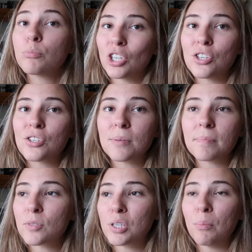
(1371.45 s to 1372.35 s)
just
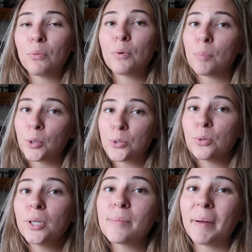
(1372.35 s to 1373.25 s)
someone with
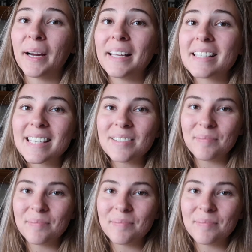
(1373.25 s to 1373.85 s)
personal experience.